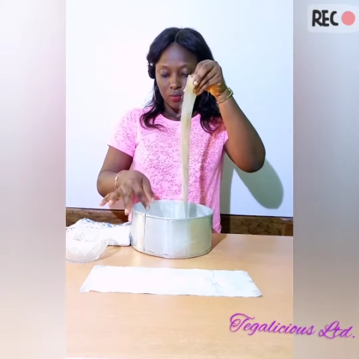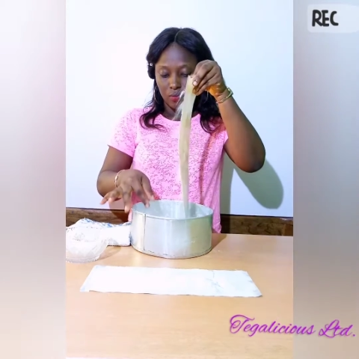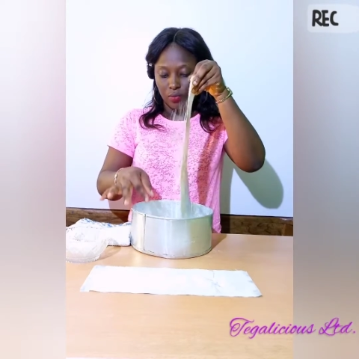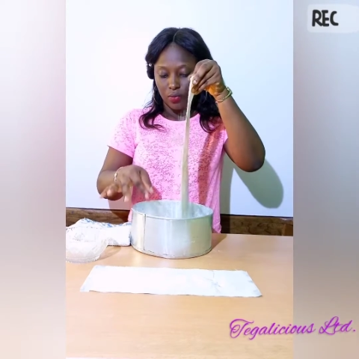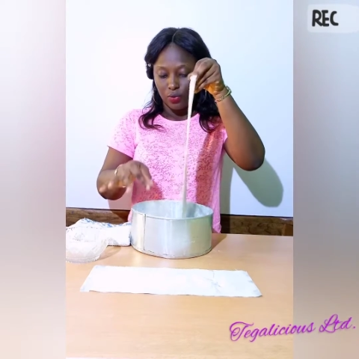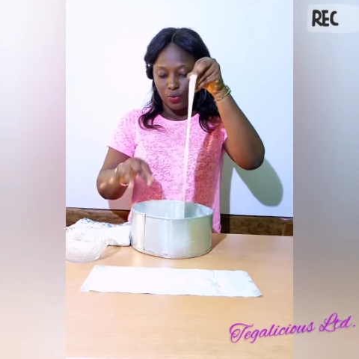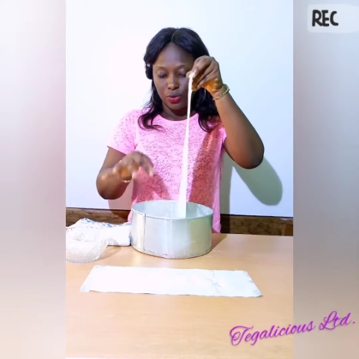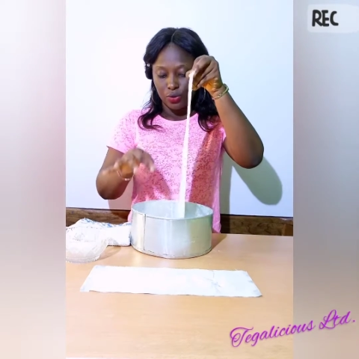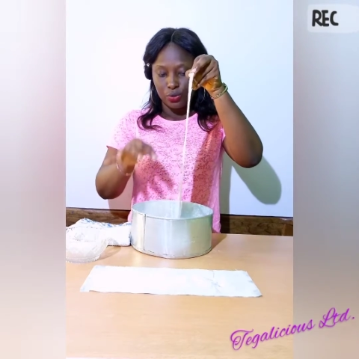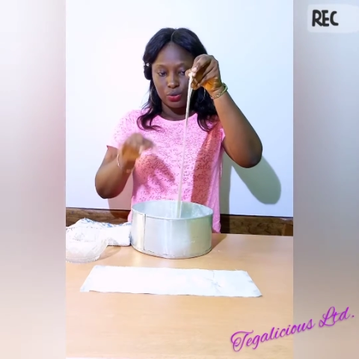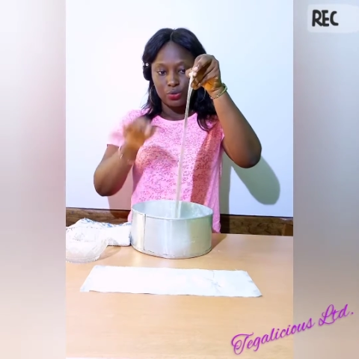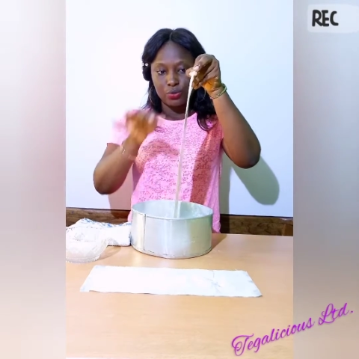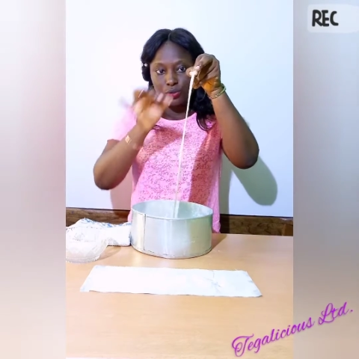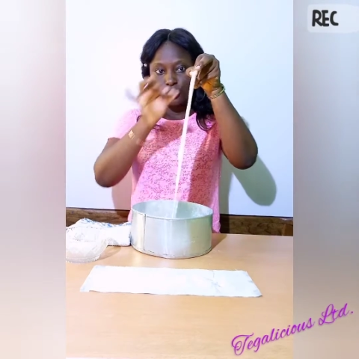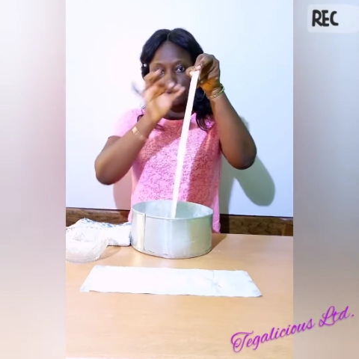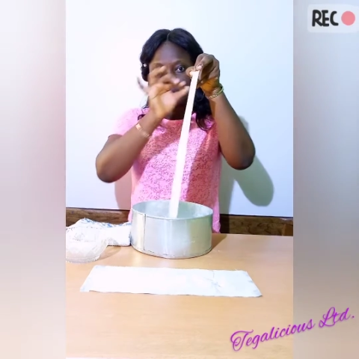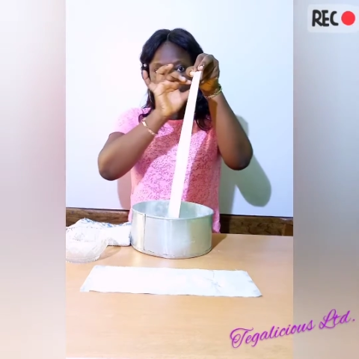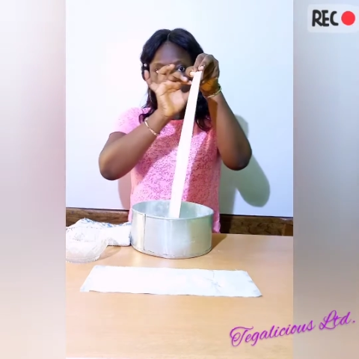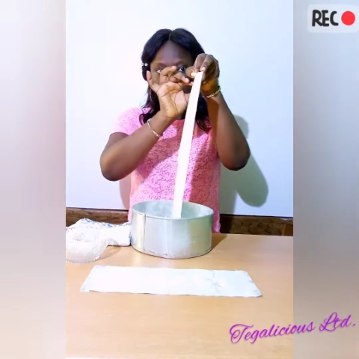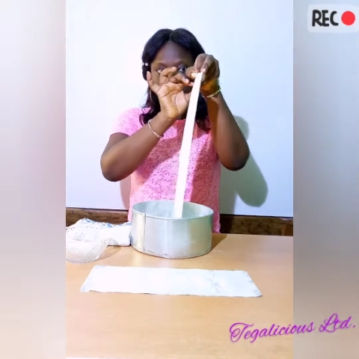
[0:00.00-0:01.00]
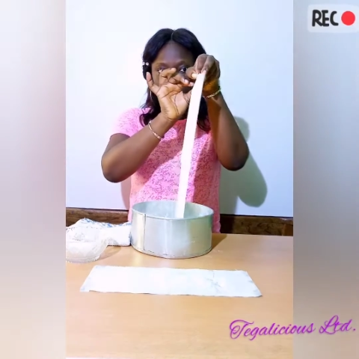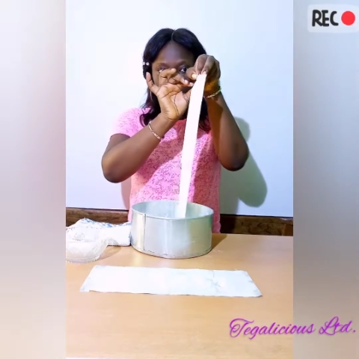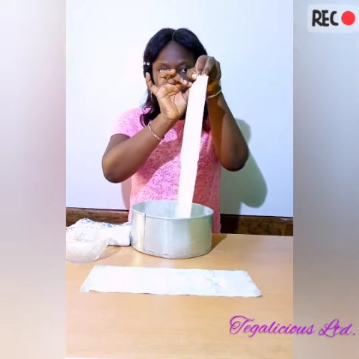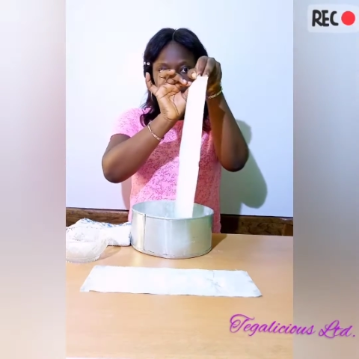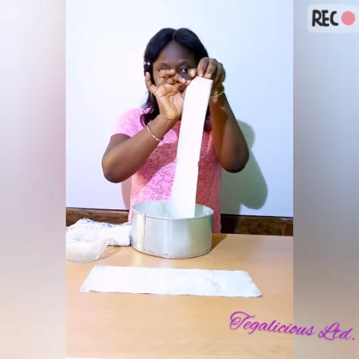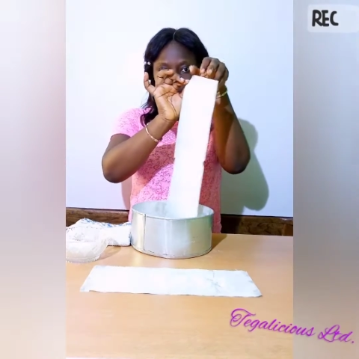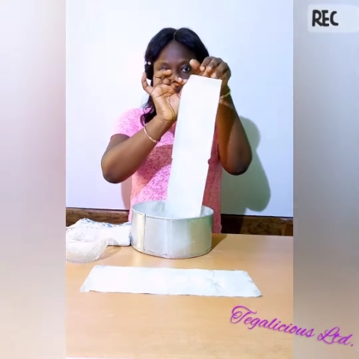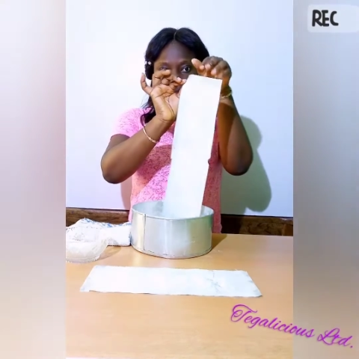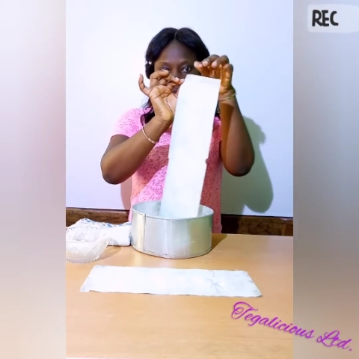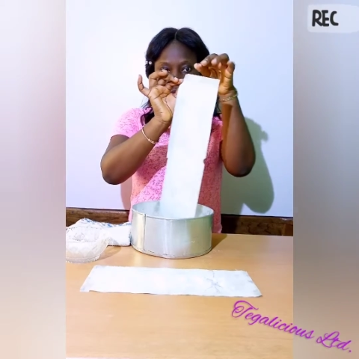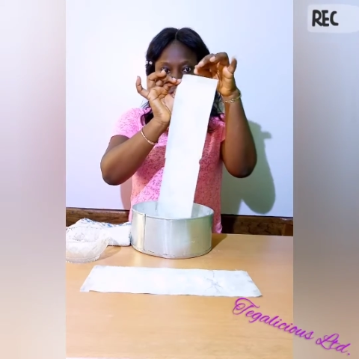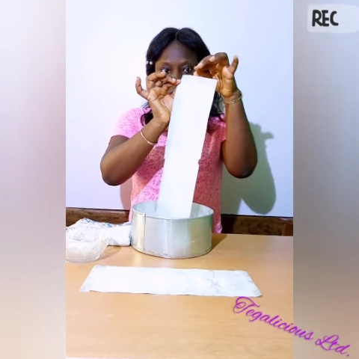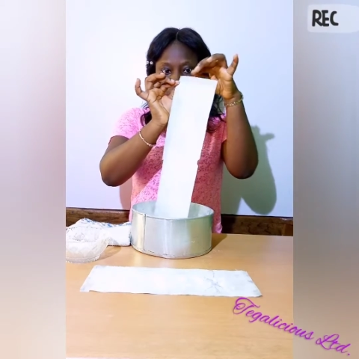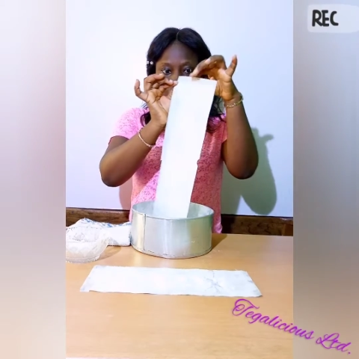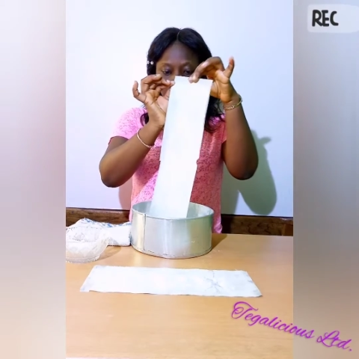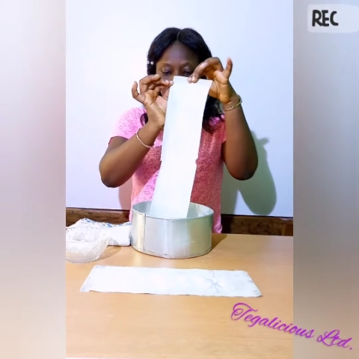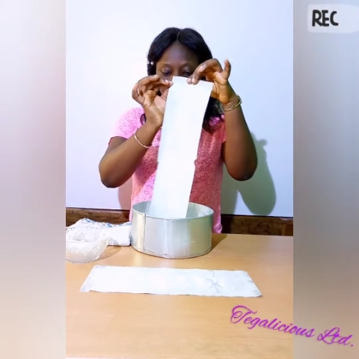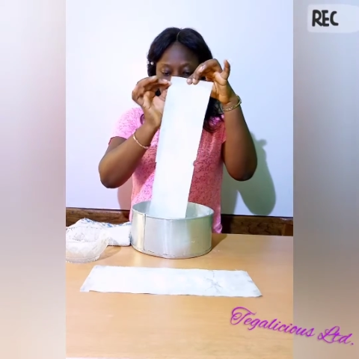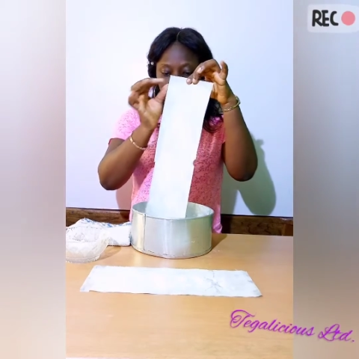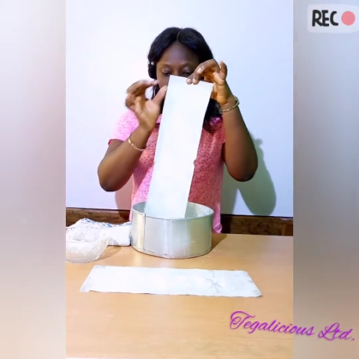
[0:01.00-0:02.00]
When you're done,
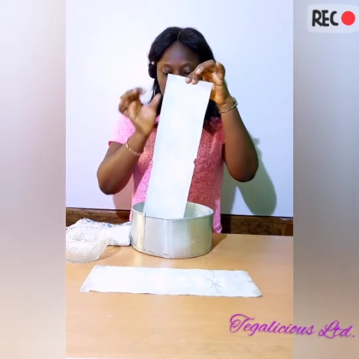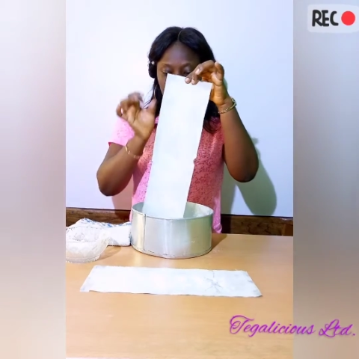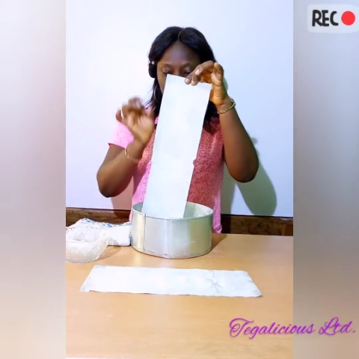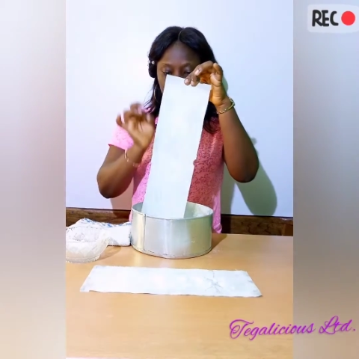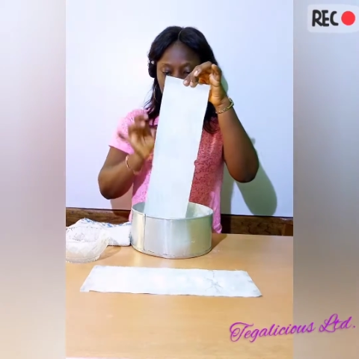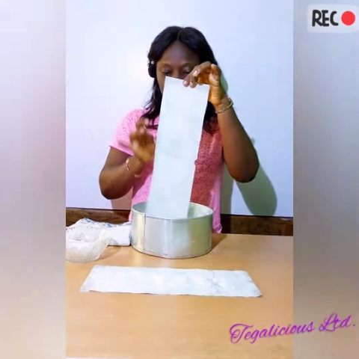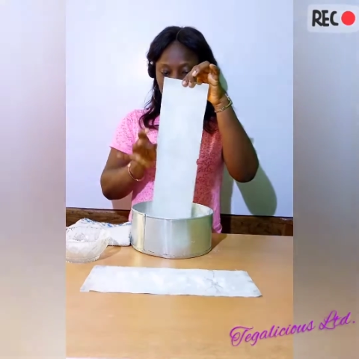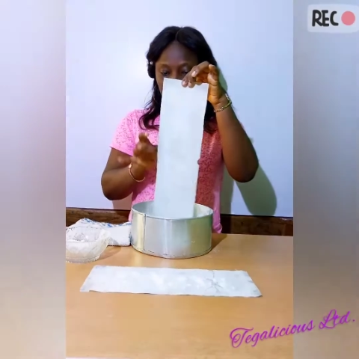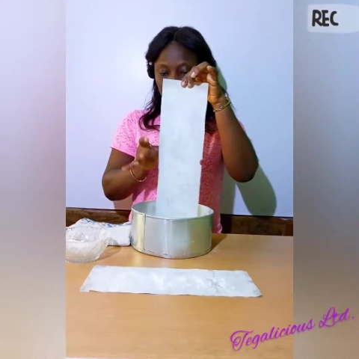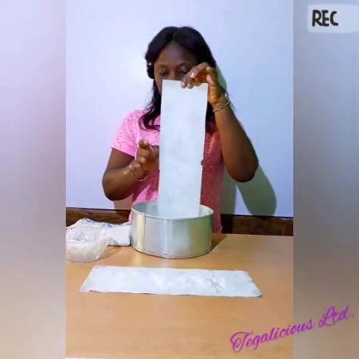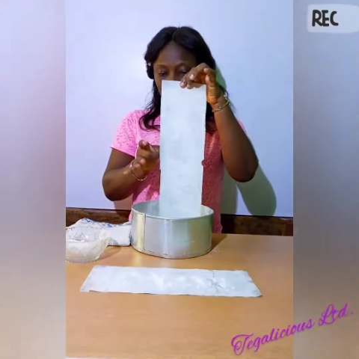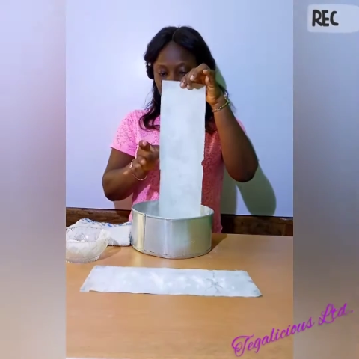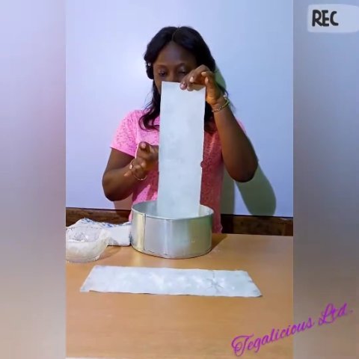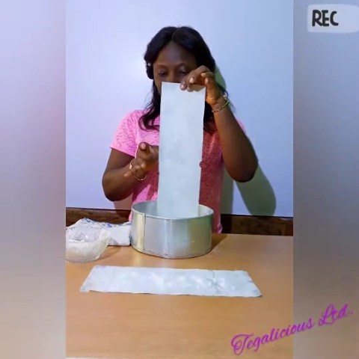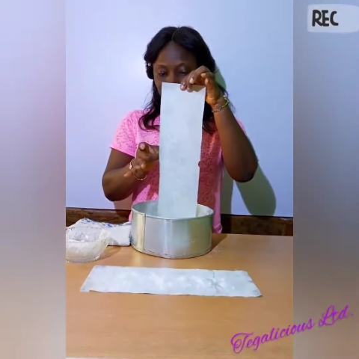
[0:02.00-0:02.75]
you just